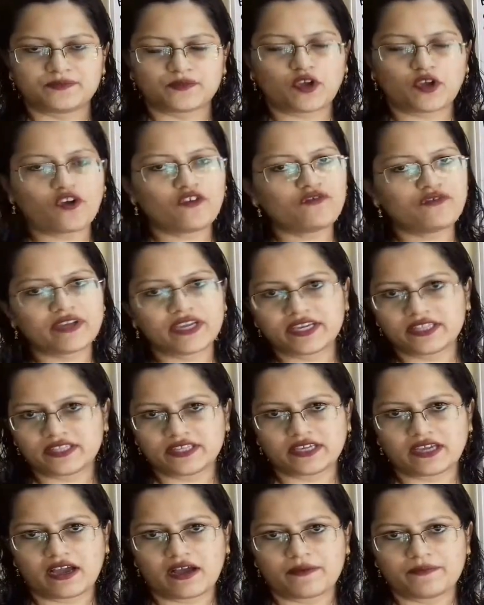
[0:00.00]
of
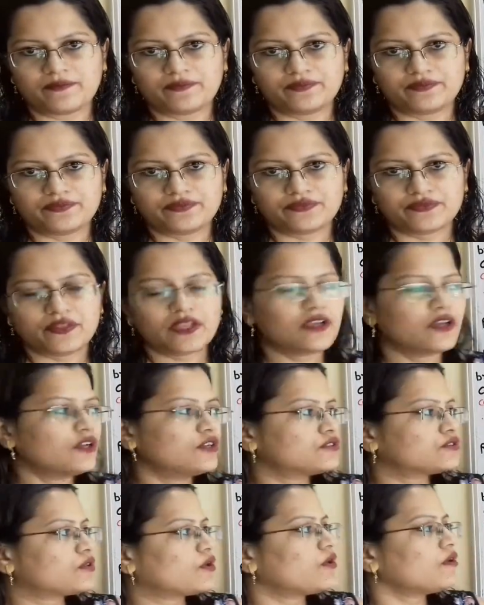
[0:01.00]
area.
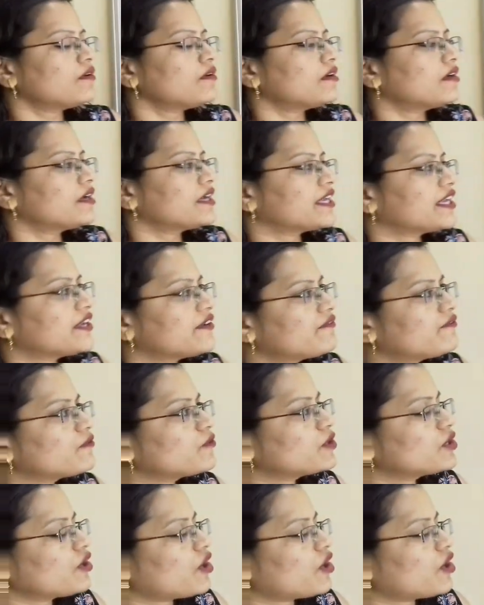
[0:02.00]
So if we